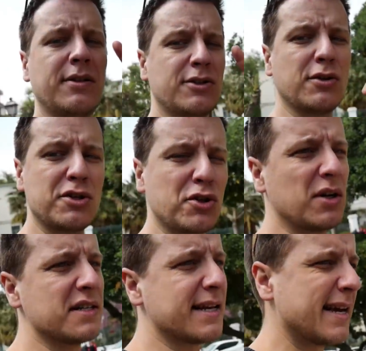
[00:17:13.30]
So the
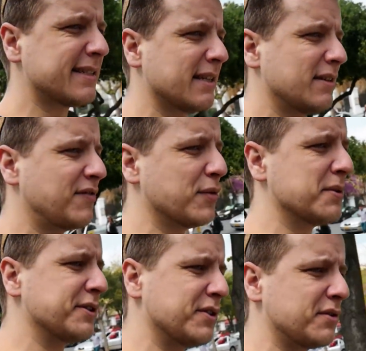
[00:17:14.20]
story says that if you
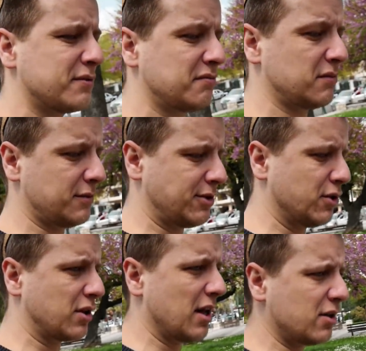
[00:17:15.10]
want
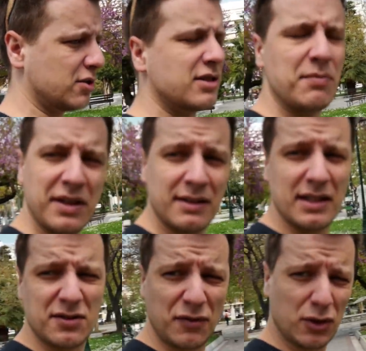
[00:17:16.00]
good luck or something,
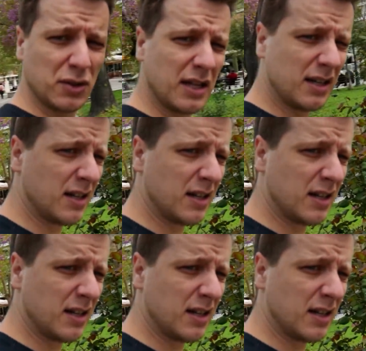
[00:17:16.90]
is it for good luck?